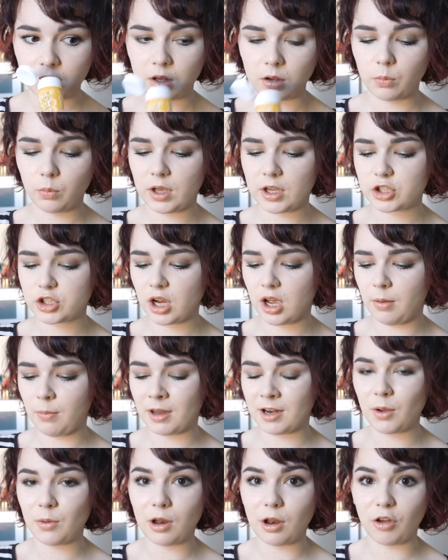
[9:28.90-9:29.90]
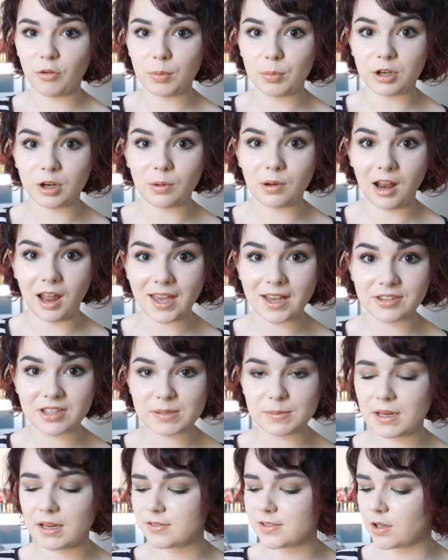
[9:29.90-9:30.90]
which I know a lot of people don't like the
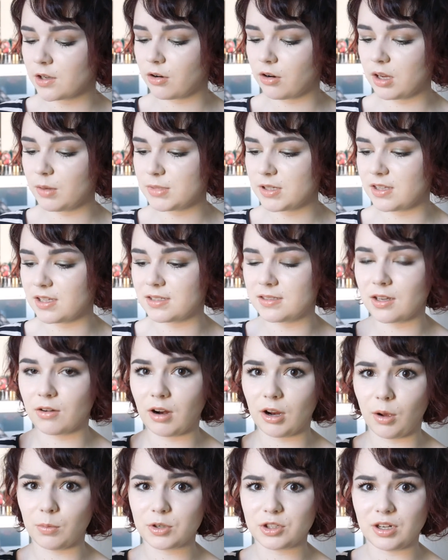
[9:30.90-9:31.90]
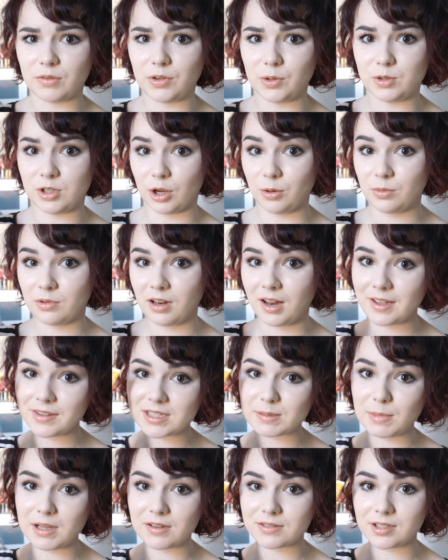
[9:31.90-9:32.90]
smell of sun cream, so this is a great option if you don't like
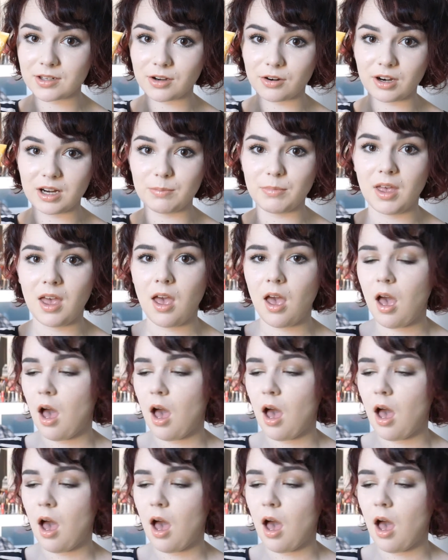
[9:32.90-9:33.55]
the smell of sun cream.